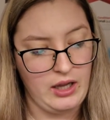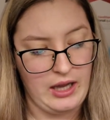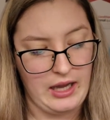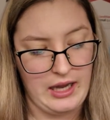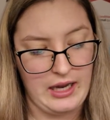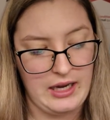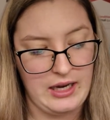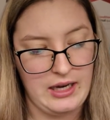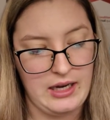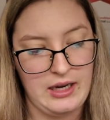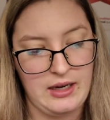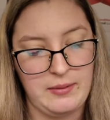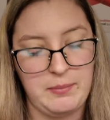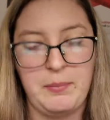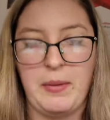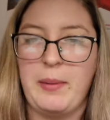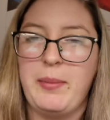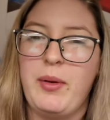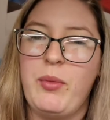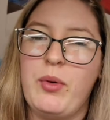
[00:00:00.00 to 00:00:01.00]
And
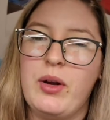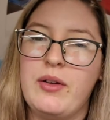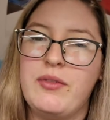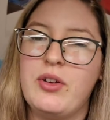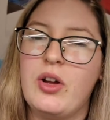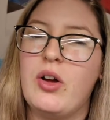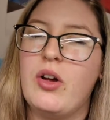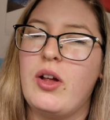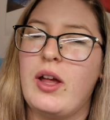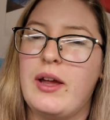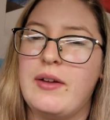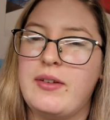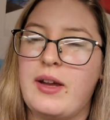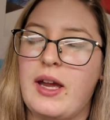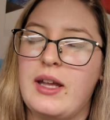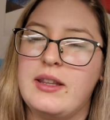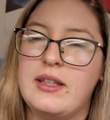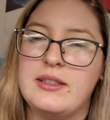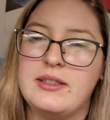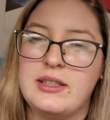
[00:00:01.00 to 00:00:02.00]
maybe one of y'all have
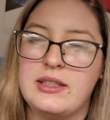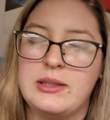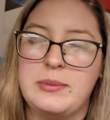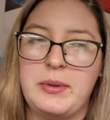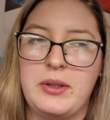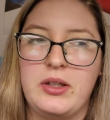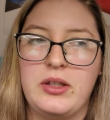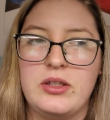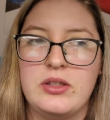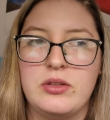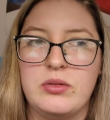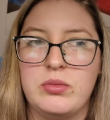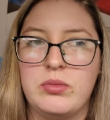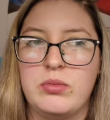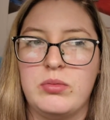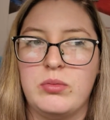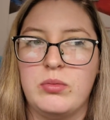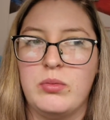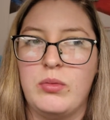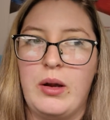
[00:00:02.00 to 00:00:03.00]
had this experience,
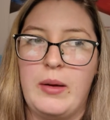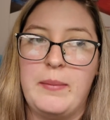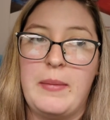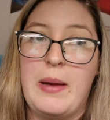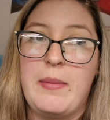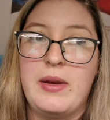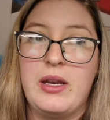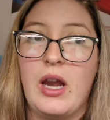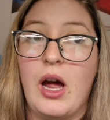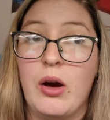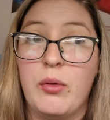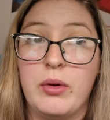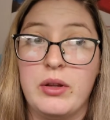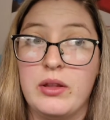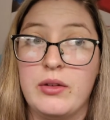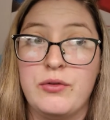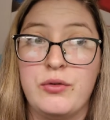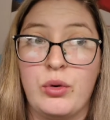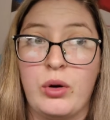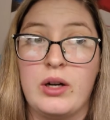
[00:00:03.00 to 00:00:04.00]
maybe not with a
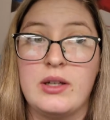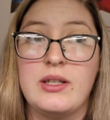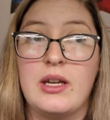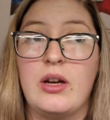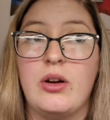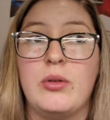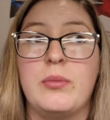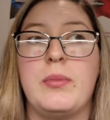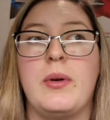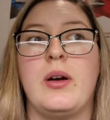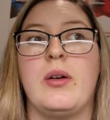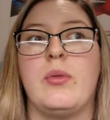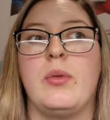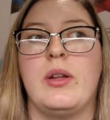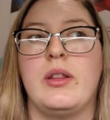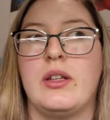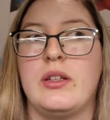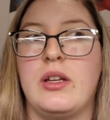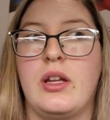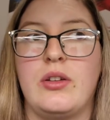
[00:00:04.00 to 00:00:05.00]
forktail, but
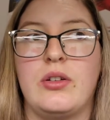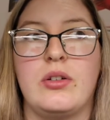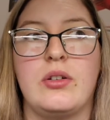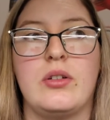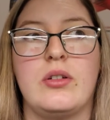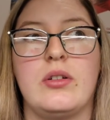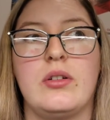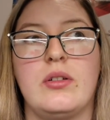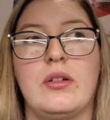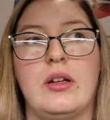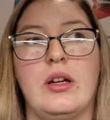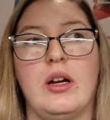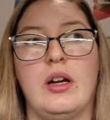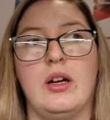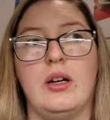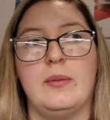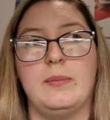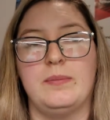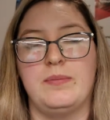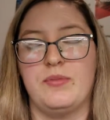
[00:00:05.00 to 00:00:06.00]
with another
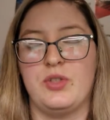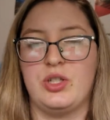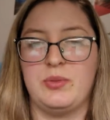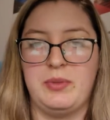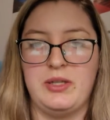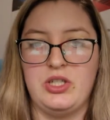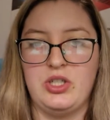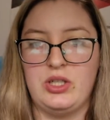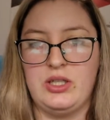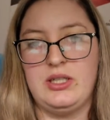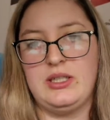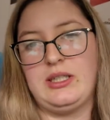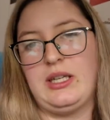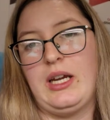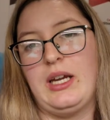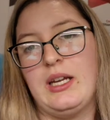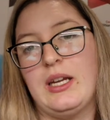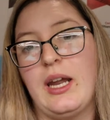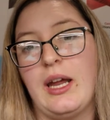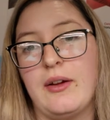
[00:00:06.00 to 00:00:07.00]
species,
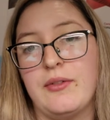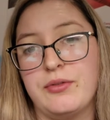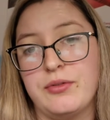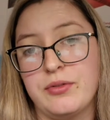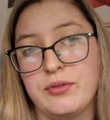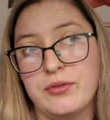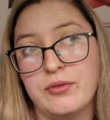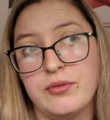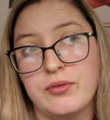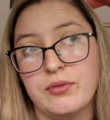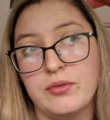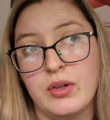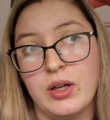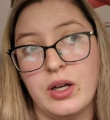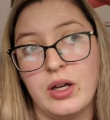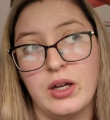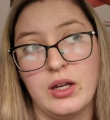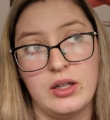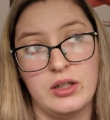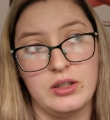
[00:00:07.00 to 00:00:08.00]
and have
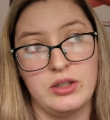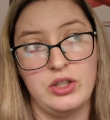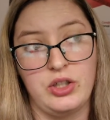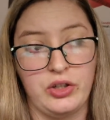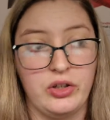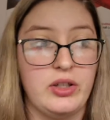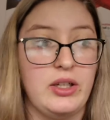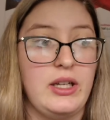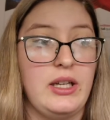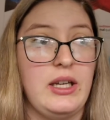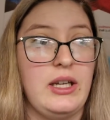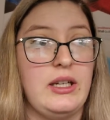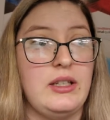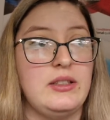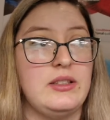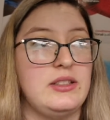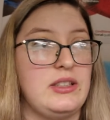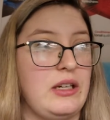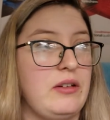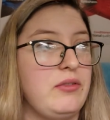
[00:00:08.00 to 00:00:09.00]
cured it
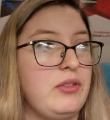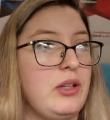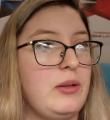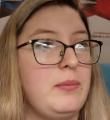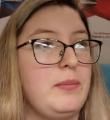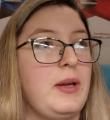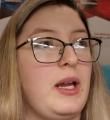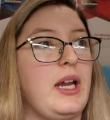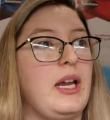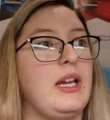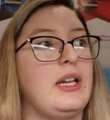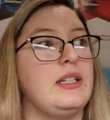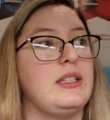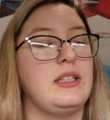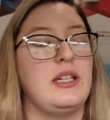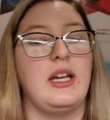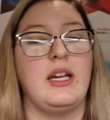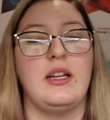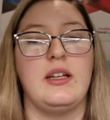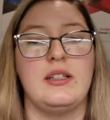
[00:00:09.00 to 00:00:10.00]
and saved them, and
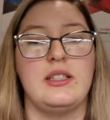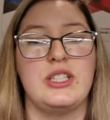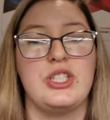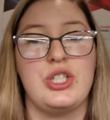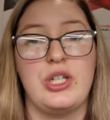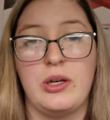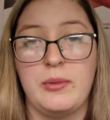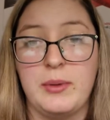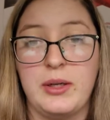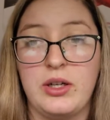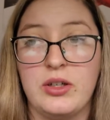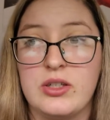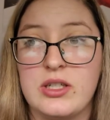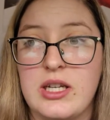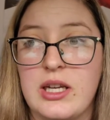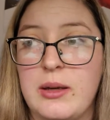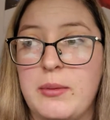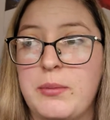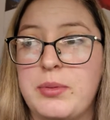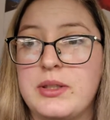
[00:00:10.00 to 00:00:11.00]
can share me your
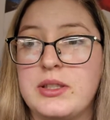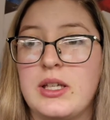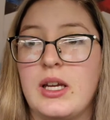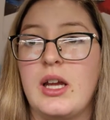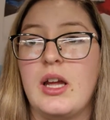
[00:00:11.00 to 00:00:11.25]
tips.